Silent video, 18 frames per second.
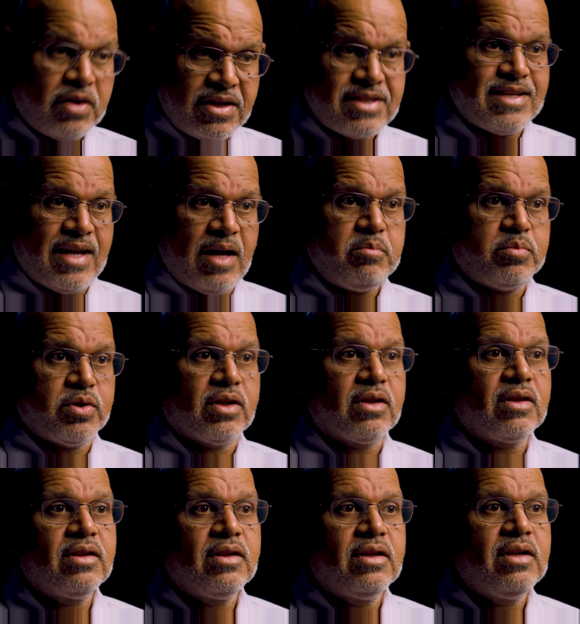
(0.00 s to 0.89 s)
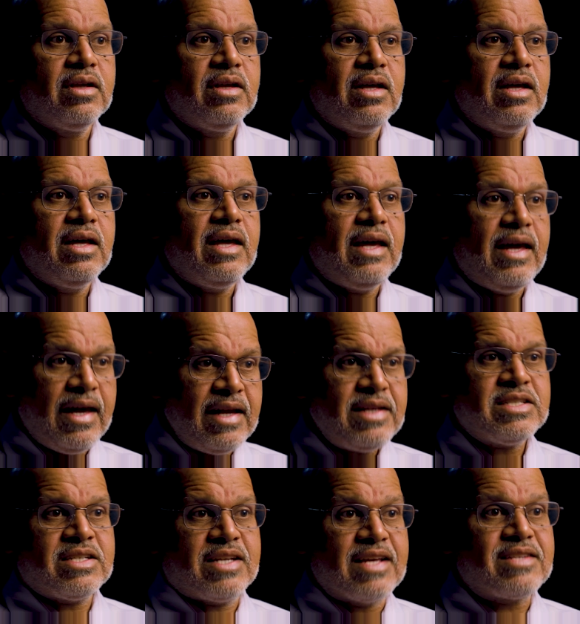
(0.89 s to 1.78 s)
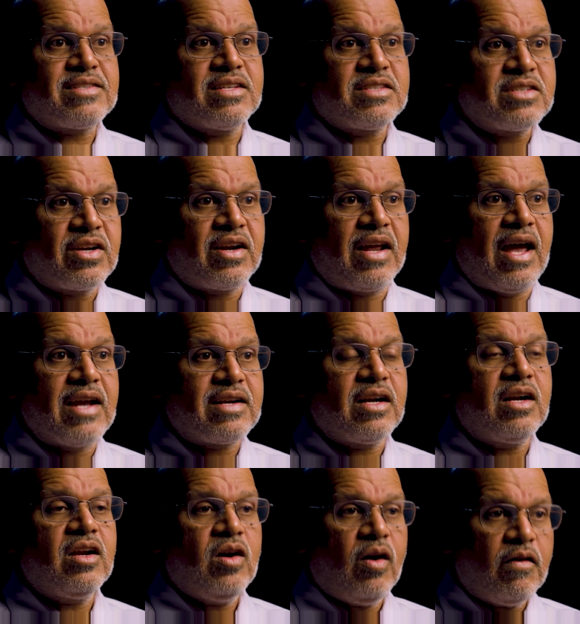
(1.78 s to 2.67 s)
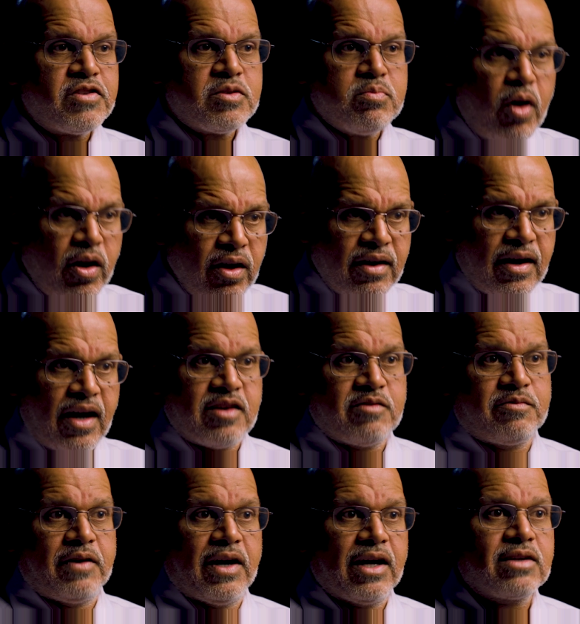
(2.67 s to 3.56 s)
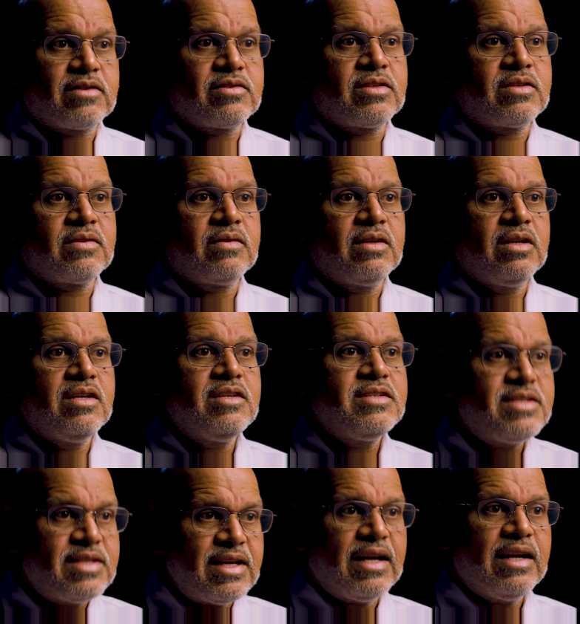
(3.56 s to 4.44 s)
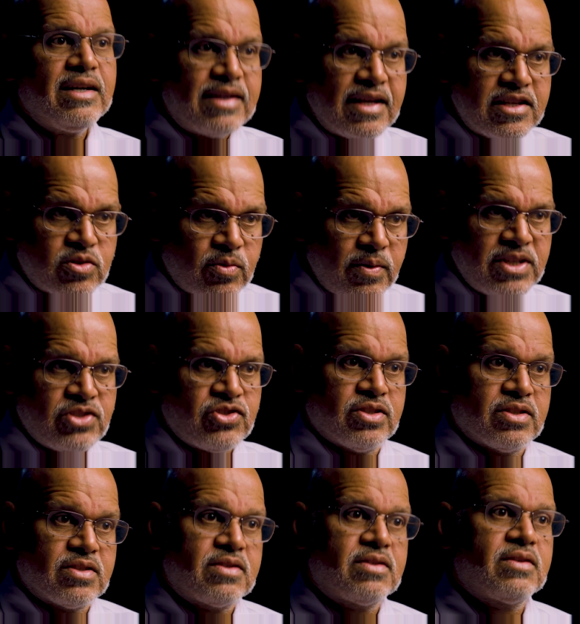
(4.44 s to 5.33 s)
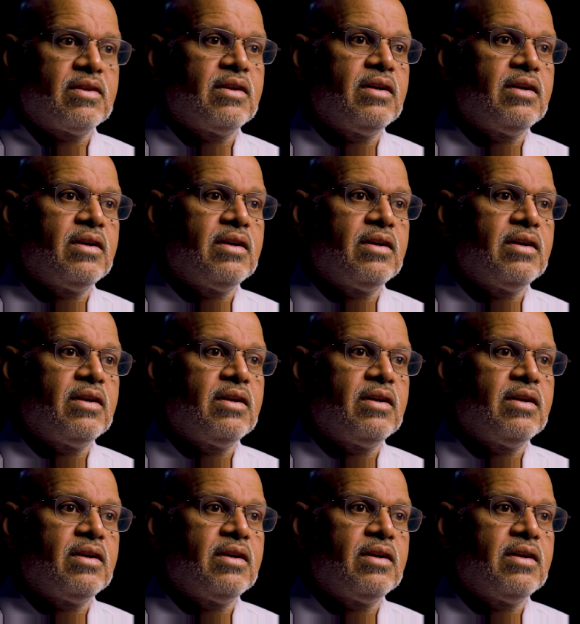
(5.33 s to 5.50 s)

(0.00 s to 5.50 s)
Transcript: example, each test is created of smaller artifacts, single test questions.